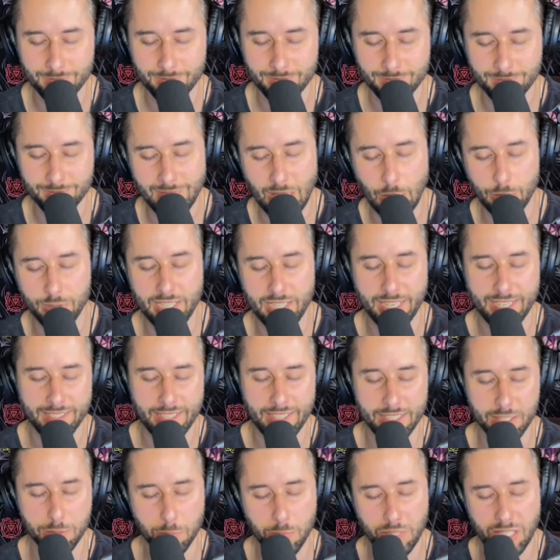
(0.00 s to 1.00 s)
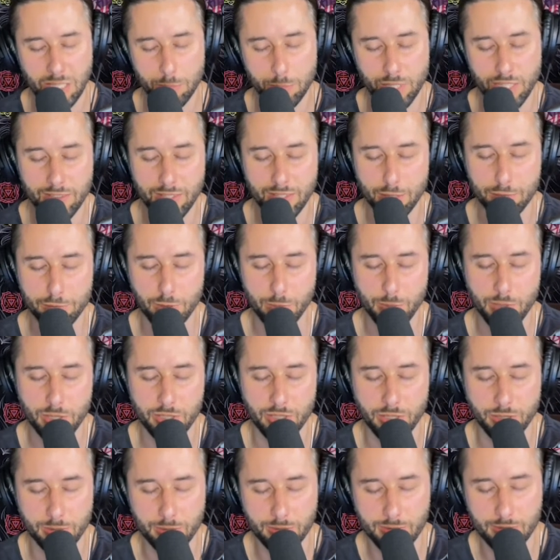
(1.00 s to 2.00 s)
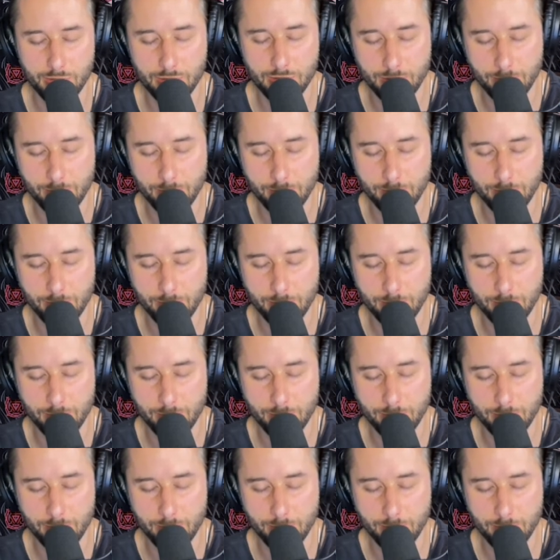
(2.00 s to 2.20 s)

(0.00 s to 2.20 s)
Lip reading: Now take a nice big breath in from your nose.